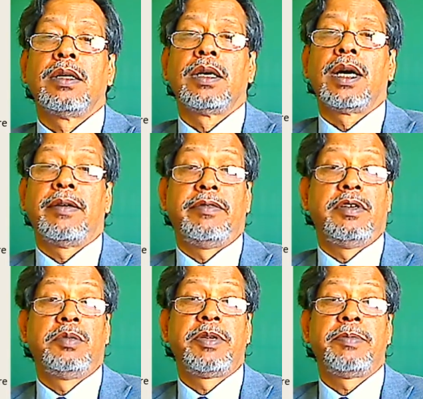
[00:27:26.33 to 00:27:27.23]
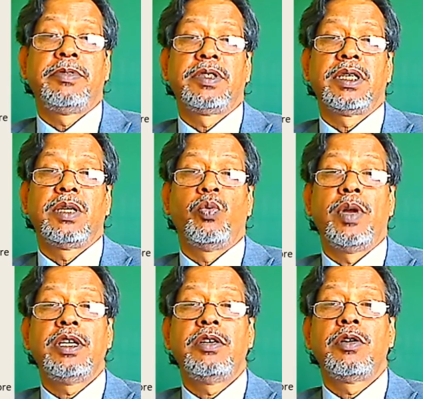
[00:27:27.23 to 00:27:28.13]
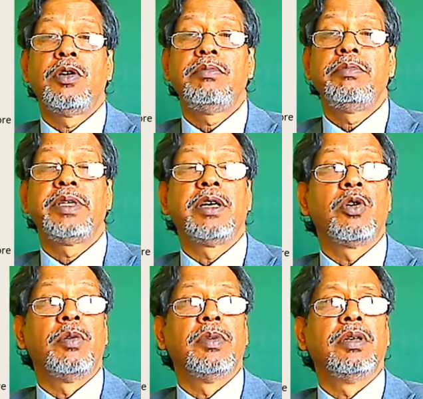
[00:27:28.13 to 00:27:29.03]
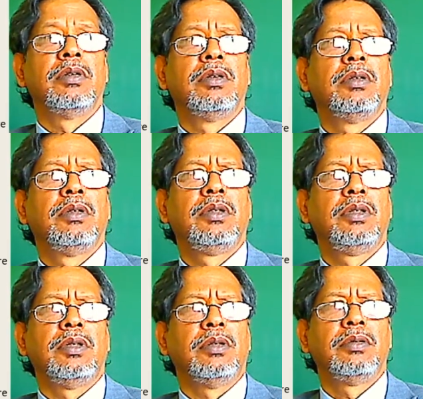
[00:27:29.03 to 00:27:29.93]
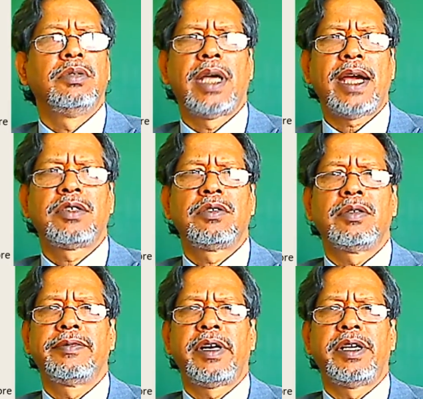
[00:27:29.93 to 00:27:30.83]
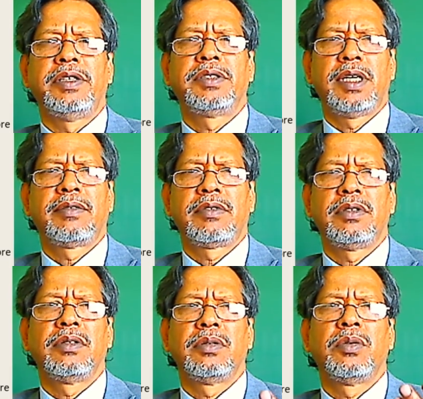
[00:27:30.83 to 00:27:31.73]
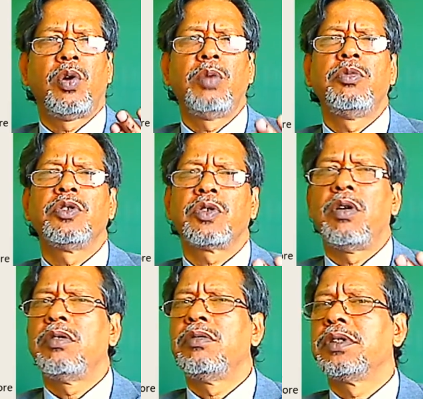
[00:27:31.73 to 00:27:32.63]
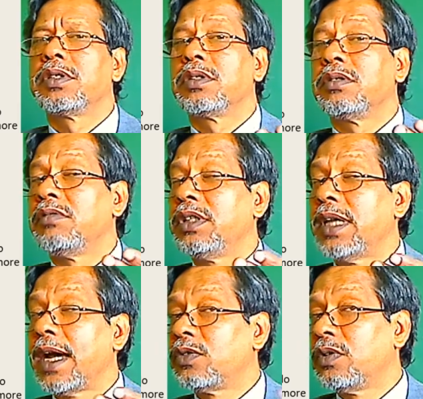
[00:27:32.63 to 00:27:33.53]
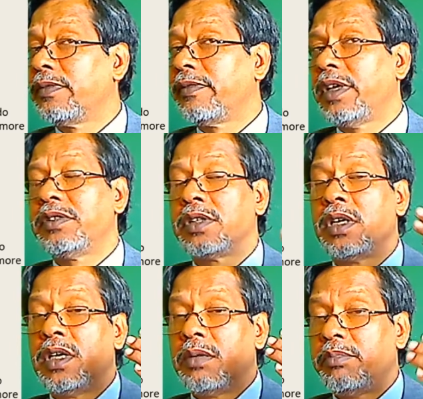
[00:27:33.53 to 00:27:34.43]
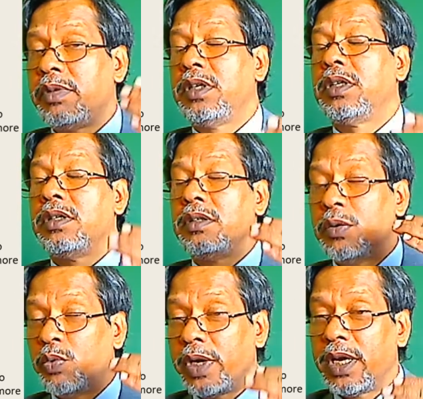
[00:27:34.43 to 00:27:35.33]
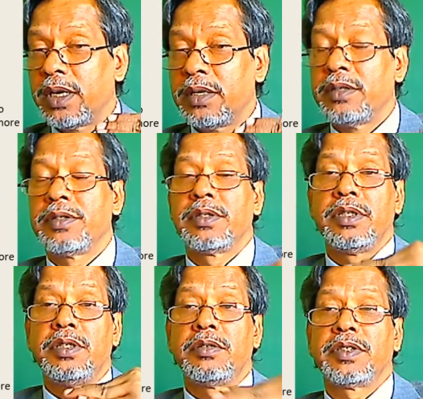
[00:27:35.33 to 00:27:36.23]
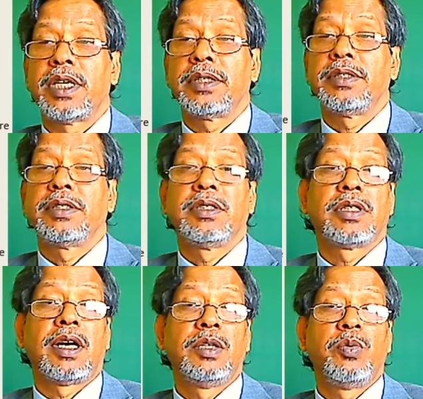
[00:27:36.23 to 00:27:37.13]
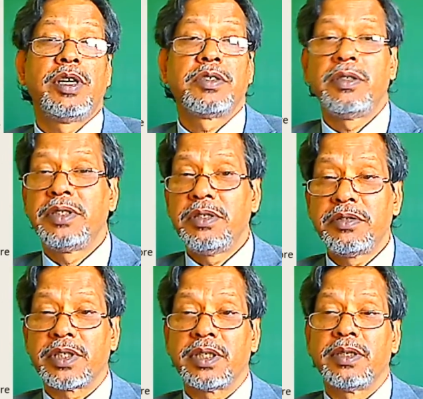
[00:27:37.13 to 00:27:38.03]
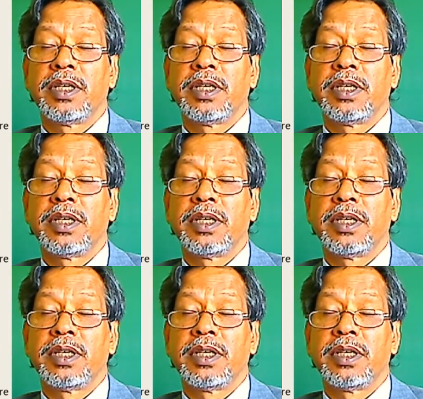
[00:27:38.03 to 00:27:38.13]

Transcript: I've heard people say, when in Rome, be a Roman. No, the actual phrase, you have to almost always read the actual phrase, put it the way it is in your sentences. Otherwise, don't use it.